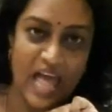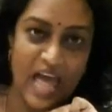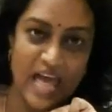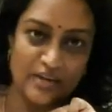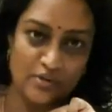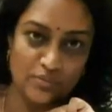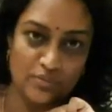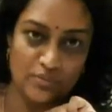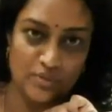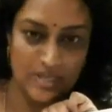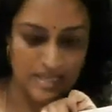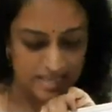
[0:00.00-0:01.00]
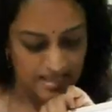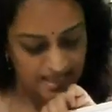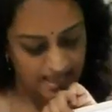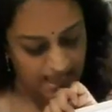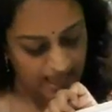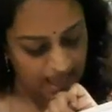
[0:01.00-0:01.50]
arrow,
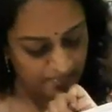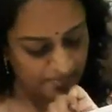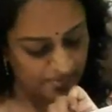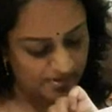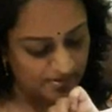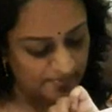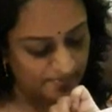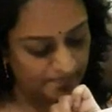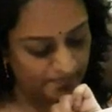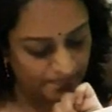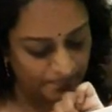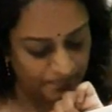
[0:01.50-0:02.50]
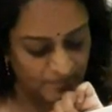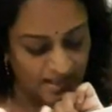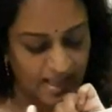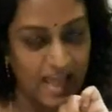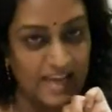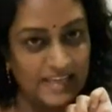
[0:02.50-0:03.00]
apple,
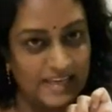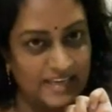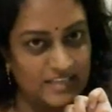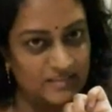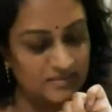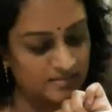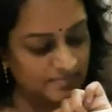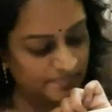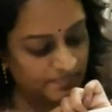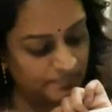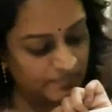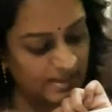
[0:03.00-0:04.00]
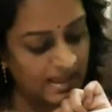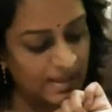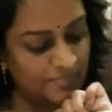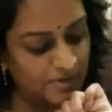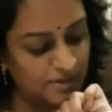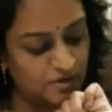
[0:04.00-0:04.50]
alligator,
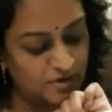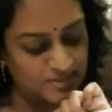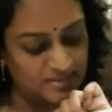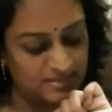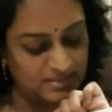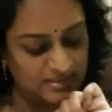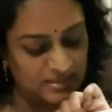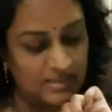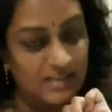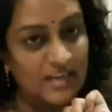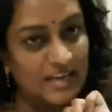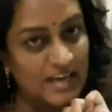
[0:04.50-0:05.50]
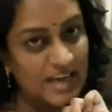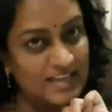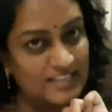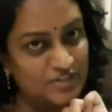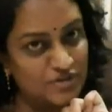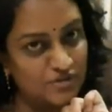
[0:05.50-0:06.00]
apricot,
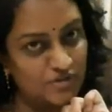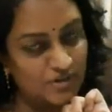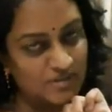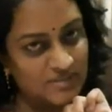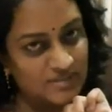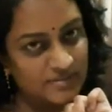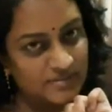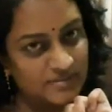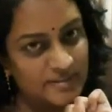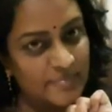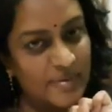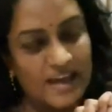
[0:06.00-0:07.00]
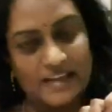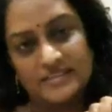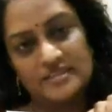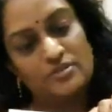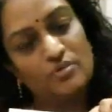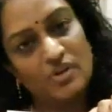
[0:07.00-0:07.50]
astronaut,
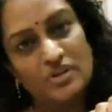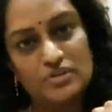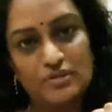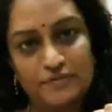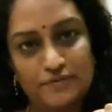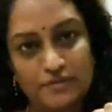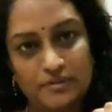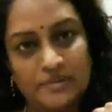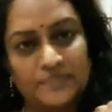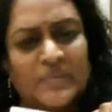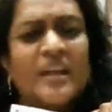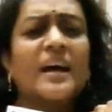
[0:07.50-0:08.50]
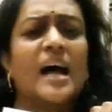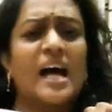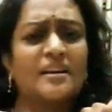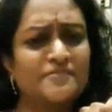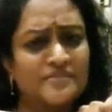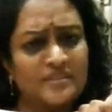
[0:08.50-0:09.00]
abacus, so on and so forth.
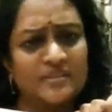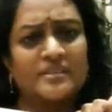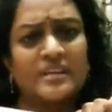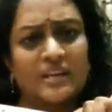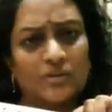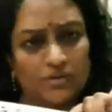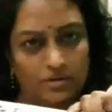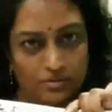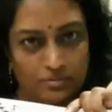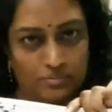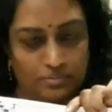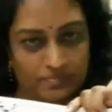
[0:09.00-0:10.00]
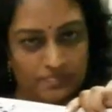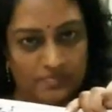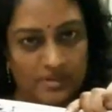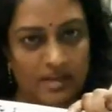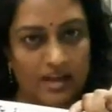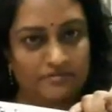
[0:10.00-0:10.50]
After a day or two,
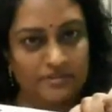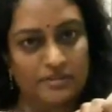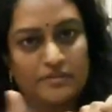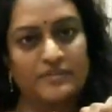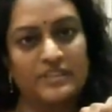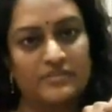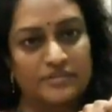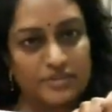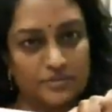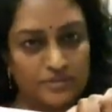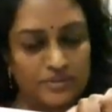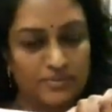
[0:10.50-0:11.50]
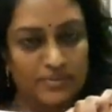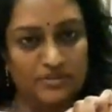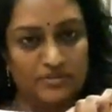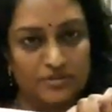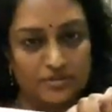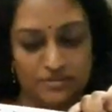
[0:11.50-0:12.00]
after you've introduced the
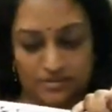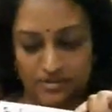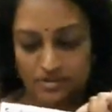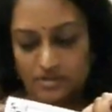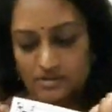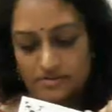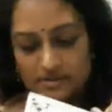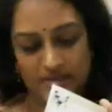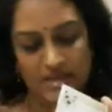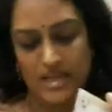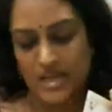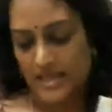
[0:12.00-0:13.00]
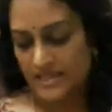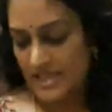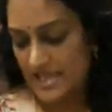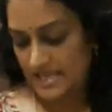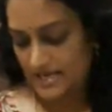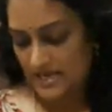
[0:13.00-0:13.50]
pictures to the children,
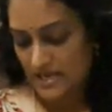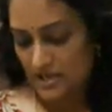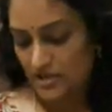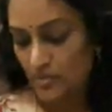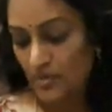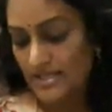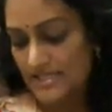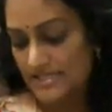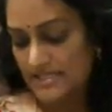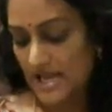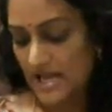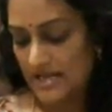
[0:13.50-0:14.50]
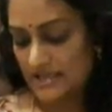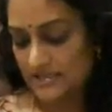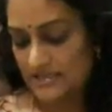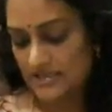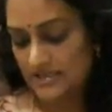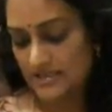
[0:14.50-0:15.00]
then you can
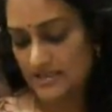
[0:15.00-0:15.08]
start